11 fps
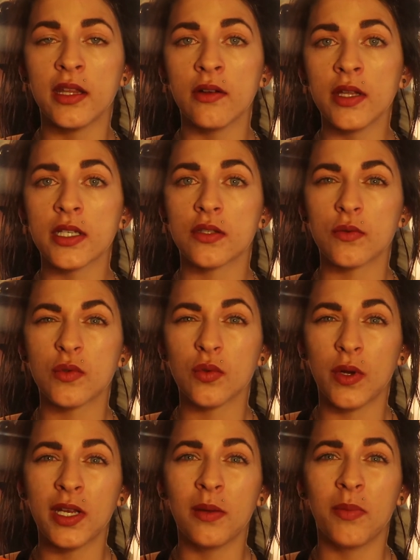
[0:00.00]
and they were like
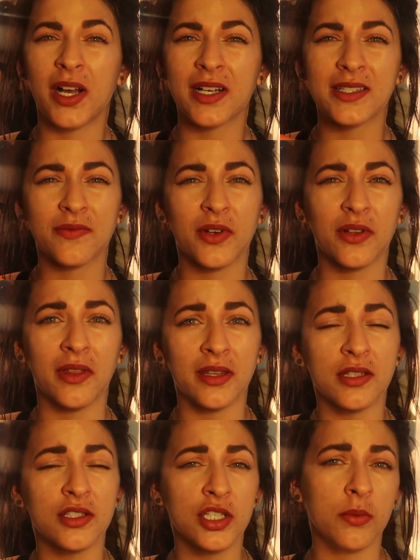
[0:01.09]
$20 for
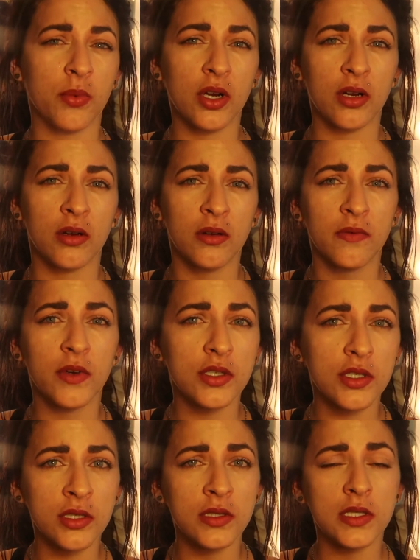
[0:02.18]
like the cheaper
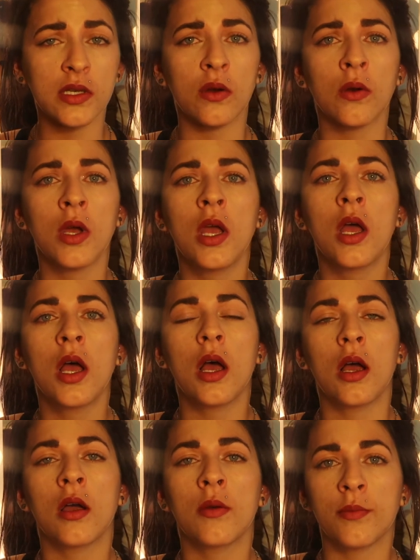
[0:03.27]
version. So
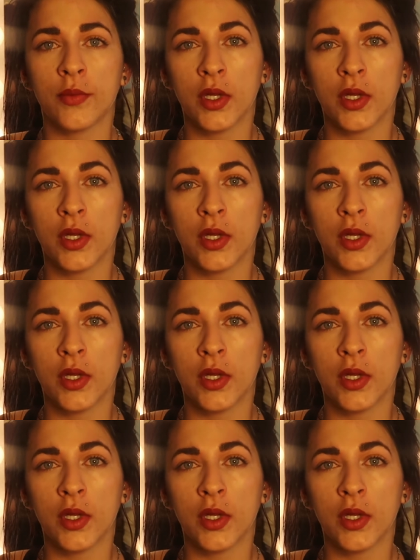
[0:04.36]
I